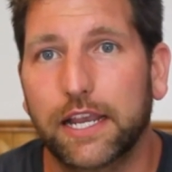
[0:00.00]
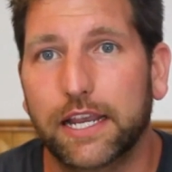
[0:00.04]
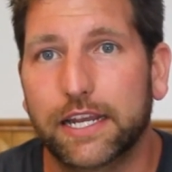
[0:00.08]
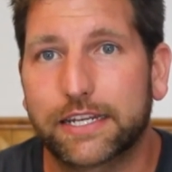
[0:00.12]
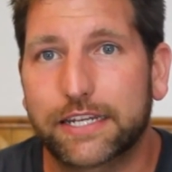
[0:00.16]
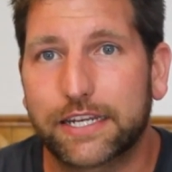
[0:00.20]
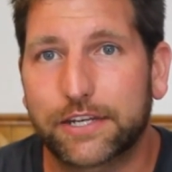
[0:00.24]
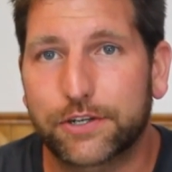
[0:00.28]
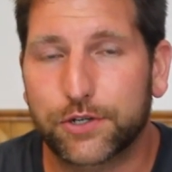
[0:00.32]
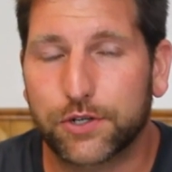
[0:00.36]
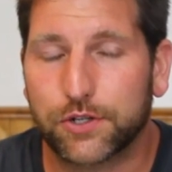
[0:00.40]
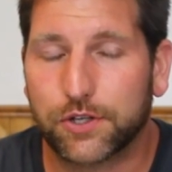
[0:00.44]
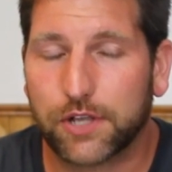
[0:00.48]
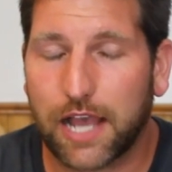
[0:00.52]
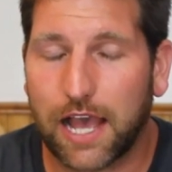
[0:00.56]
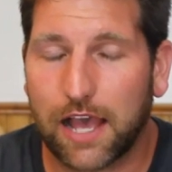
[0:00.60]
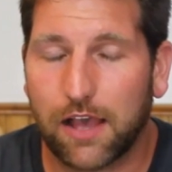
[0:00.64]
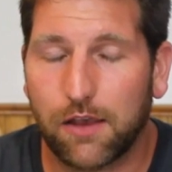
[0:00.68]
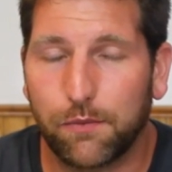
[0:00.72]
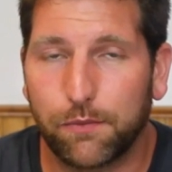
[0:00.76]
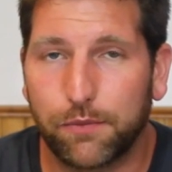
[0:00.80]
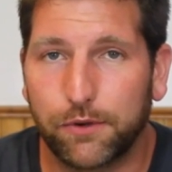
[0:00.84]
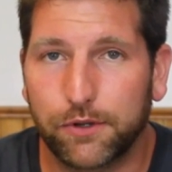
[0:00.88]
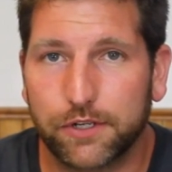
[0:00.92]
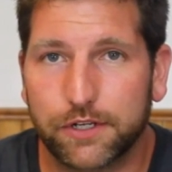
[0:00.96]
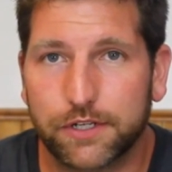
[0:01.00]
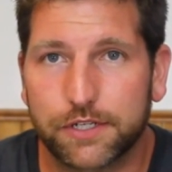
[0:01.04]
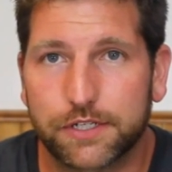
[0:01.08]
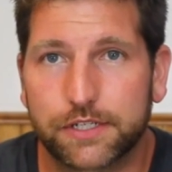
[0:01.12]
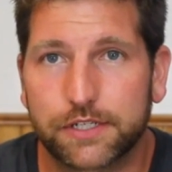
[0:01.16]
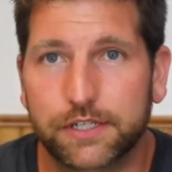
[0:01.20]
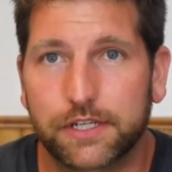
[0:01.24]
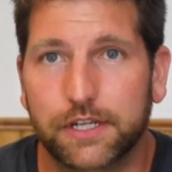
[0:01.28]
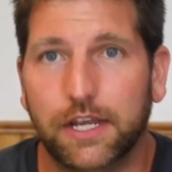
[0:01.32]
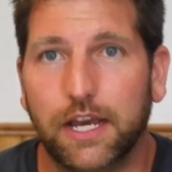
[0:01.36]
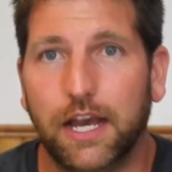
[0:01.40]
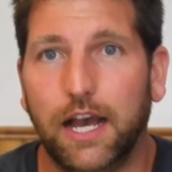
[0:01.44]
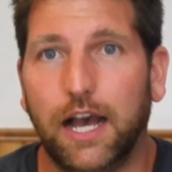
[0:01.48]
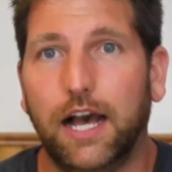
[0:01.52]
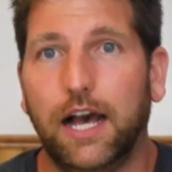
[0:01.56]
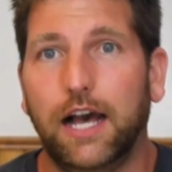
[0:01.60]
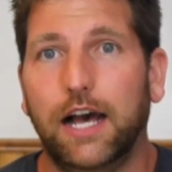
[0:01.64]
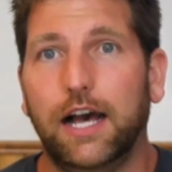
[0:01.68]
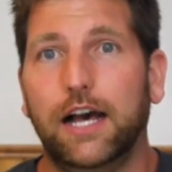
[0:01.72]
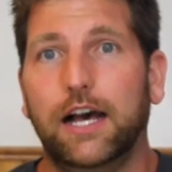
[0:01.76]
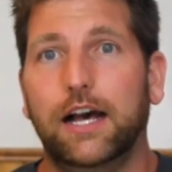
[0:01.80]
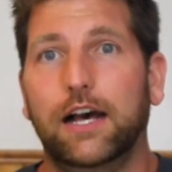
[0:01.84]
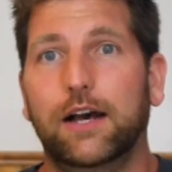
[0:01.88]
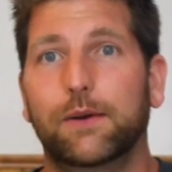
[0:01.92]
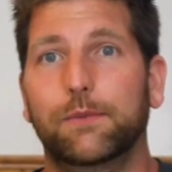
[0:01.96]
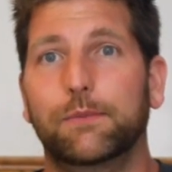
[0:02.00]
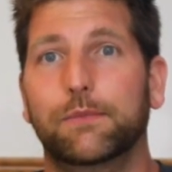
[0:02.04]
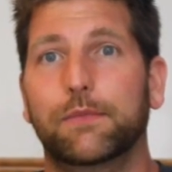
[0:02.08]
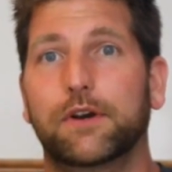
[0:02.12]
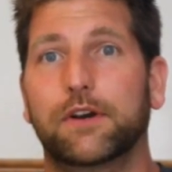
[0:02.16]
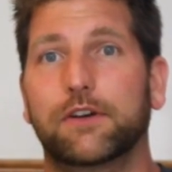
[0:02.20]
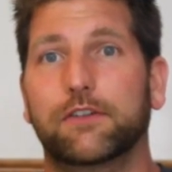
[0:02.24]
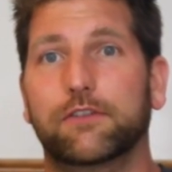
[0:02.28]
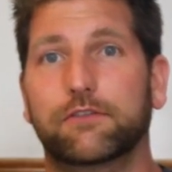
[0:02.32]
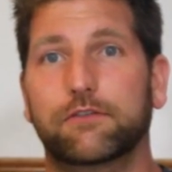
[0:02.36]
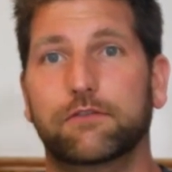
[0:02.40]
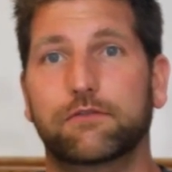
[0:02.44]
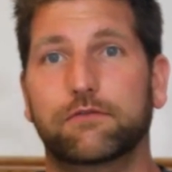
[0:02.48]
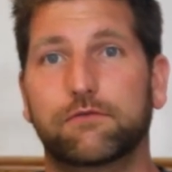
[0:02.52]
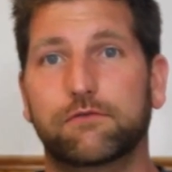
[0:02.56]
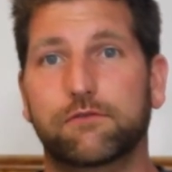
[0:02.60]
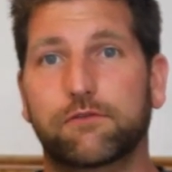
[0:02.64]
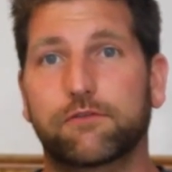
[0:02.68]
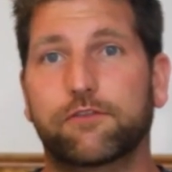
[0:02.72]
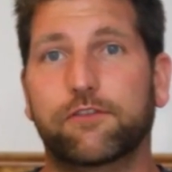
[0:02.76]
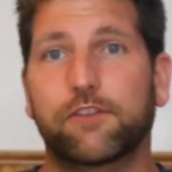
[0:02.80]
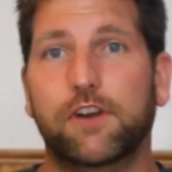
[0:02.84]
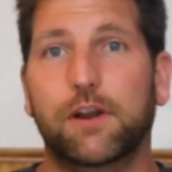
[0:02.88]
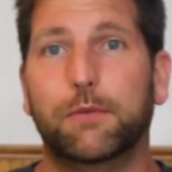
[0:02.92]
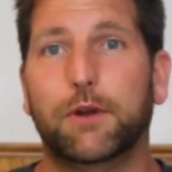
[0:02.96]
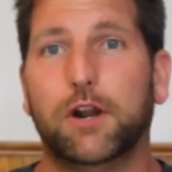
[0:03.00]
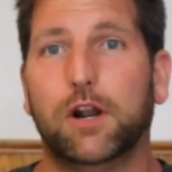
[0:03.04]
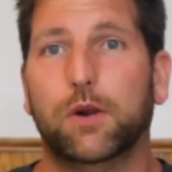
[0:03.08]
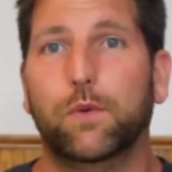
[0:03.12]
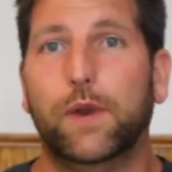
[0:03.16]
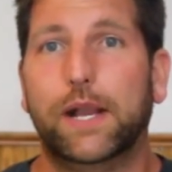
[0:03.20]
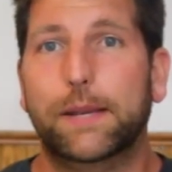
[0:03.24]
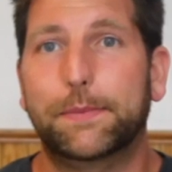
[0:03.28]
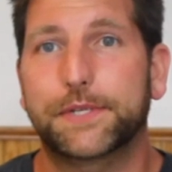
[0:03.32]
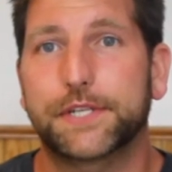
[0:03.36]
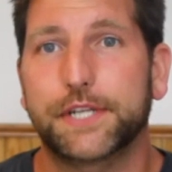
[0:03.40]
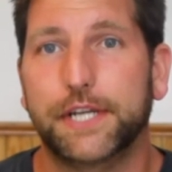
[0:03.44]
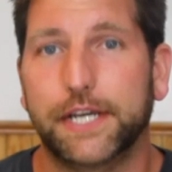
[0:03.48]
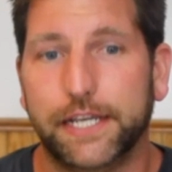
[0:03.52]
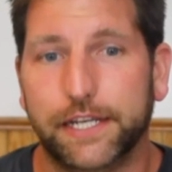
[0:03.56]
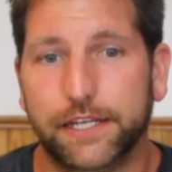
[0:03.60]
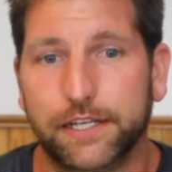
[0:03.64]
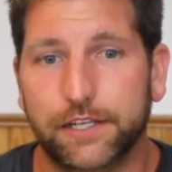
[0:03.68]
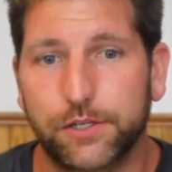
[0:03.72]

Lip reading: digital comic books from our website.